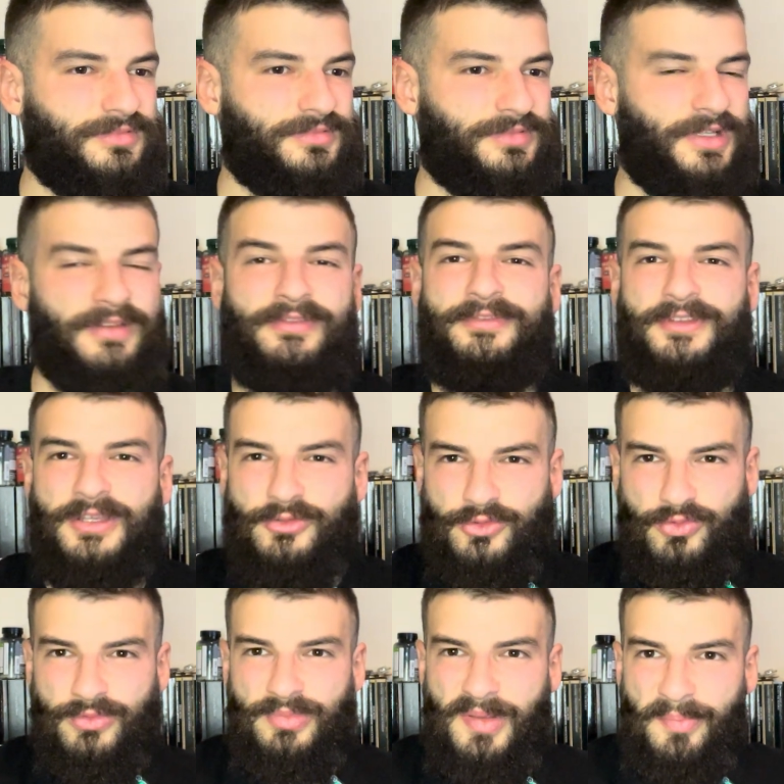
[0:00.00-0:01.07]
Everything else
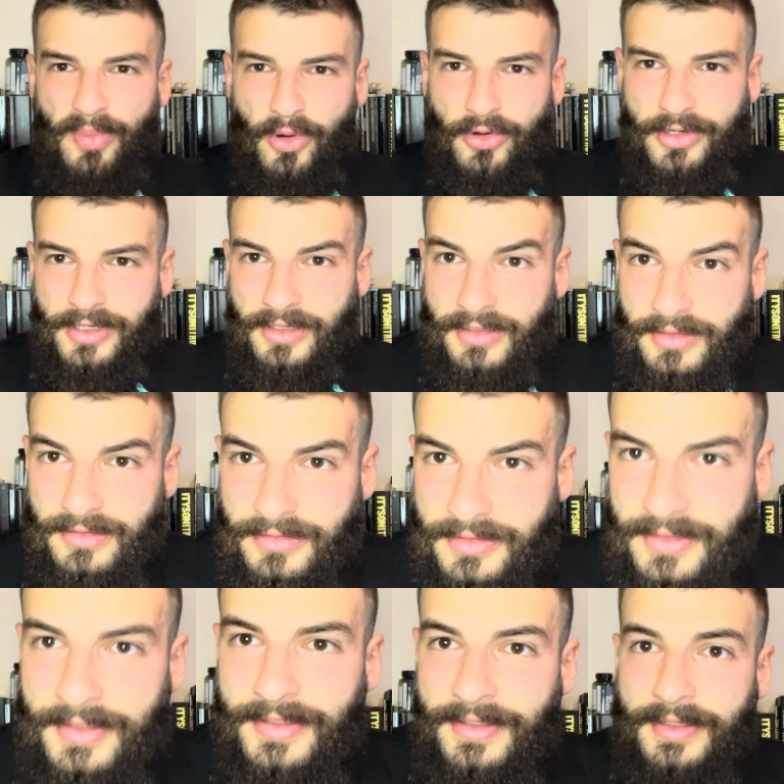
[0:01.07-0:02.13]
would be boring.
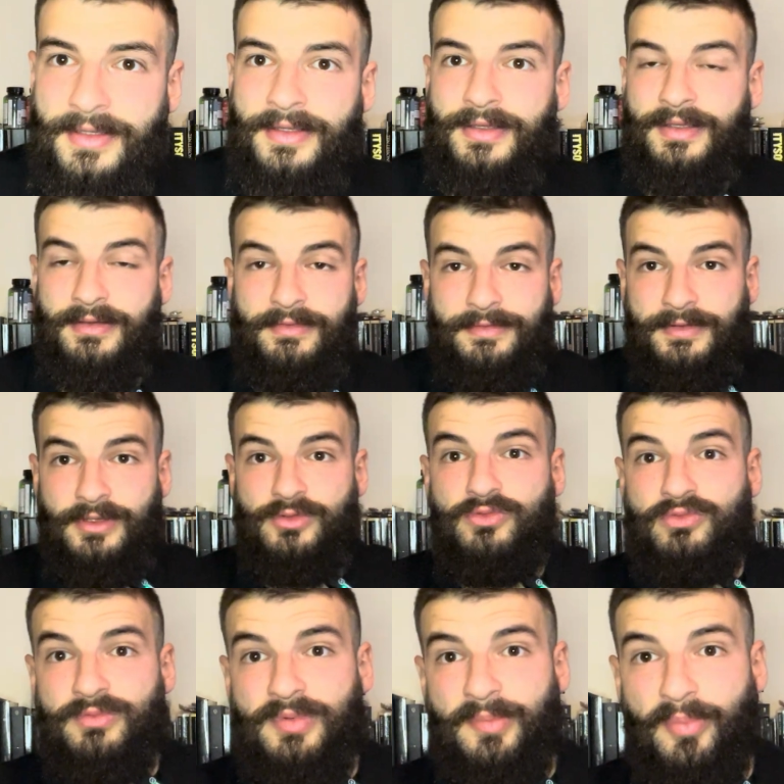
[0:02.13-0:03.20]
Everything else
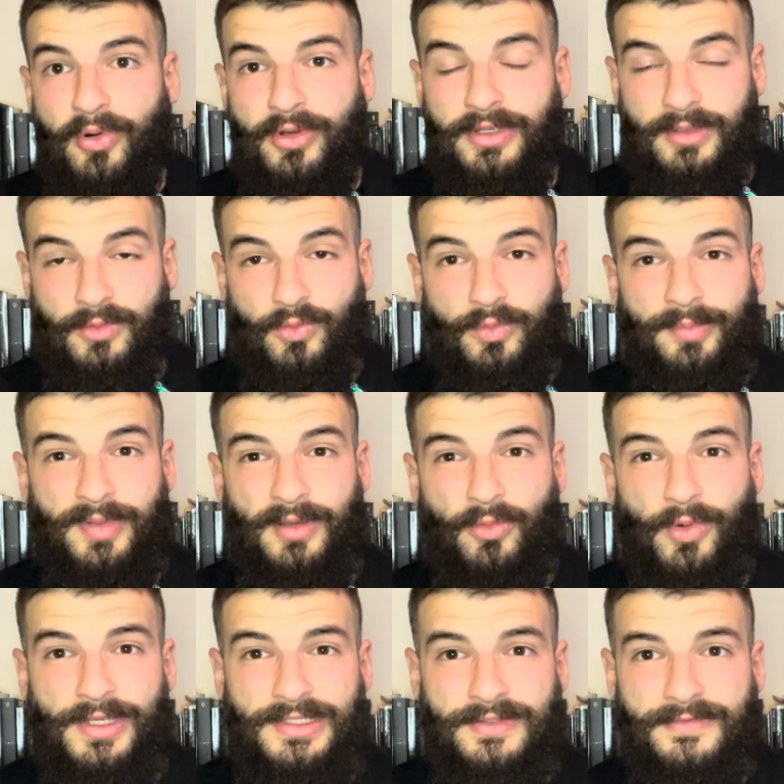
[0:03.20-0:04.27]
would be boring and it would be a
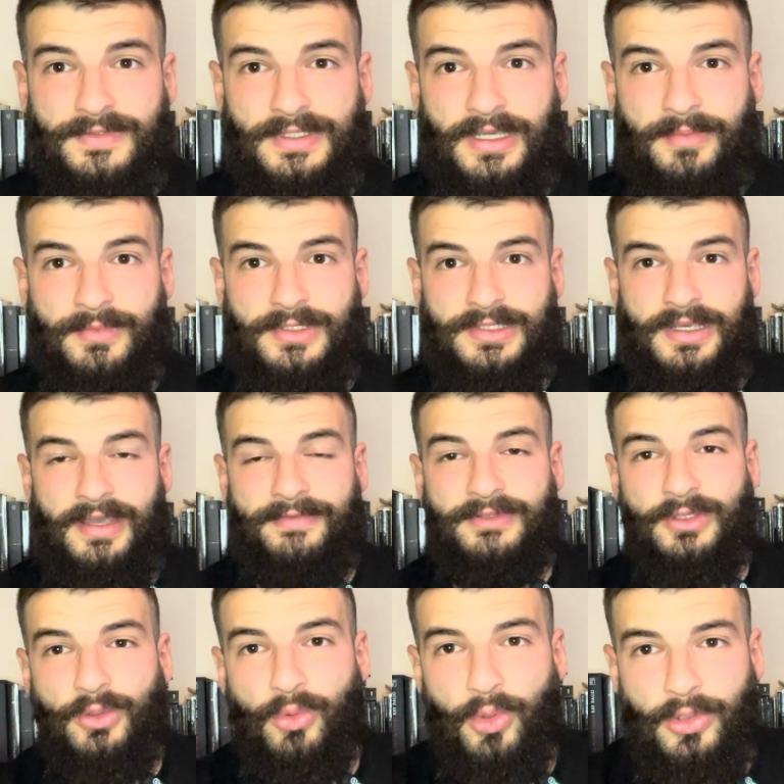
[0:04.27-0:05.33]
waste of time because I have the
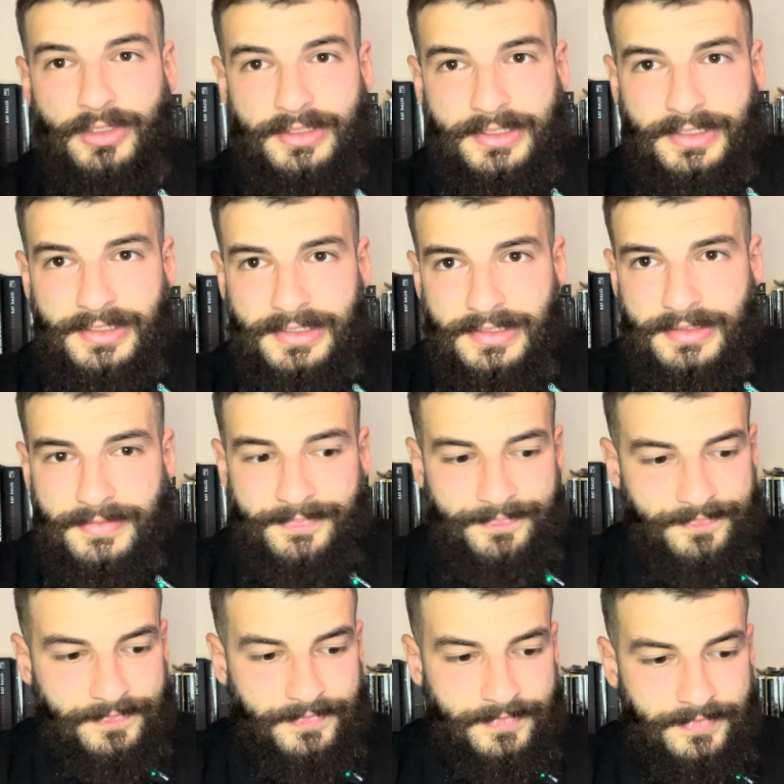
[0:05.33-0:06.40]
qualities,
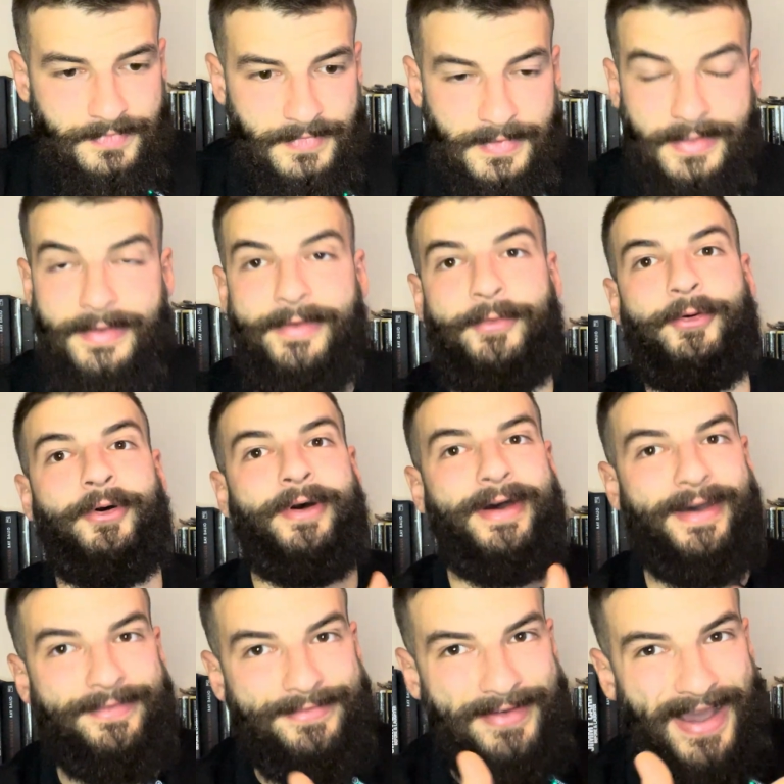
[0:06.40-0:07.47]
or
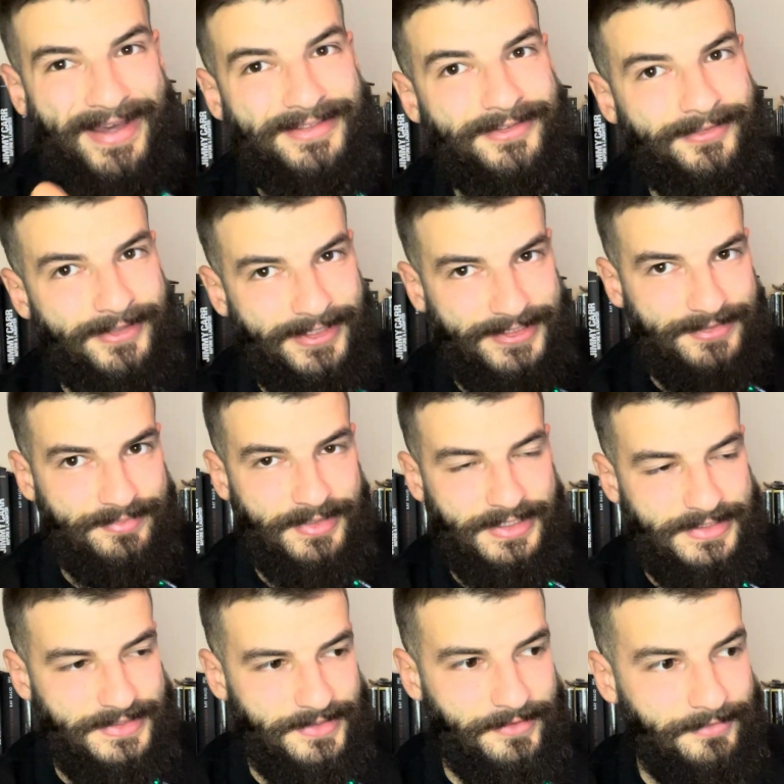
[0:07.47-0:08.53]
I've analyzed
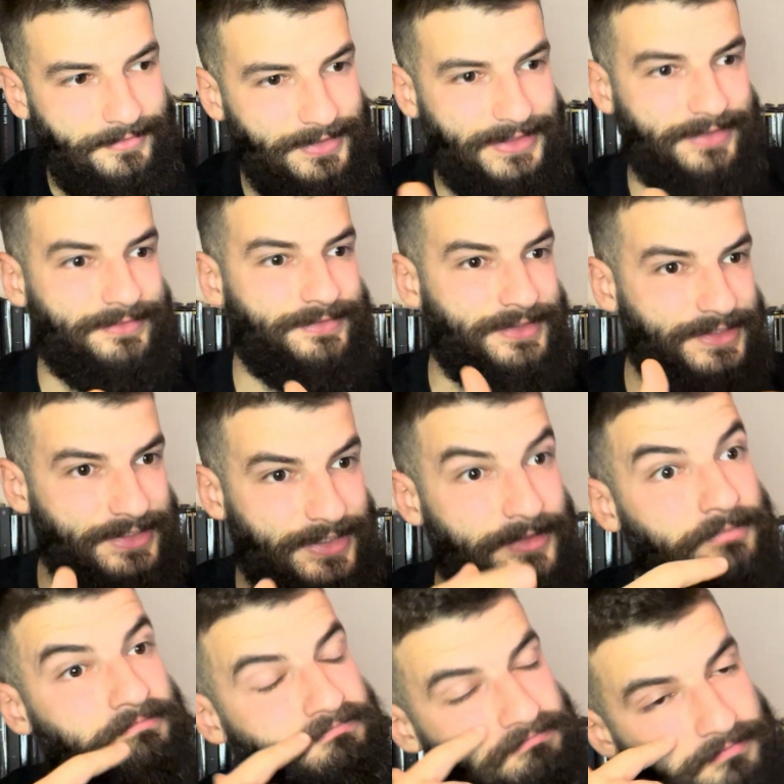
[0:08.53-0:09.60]
myself and I've decided,
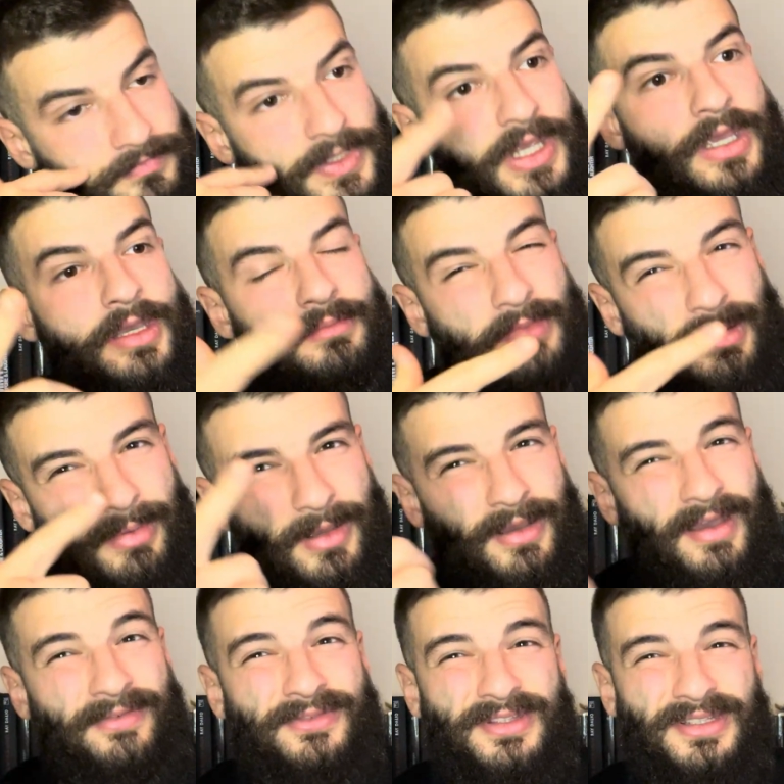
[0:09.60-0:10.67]
maybe I have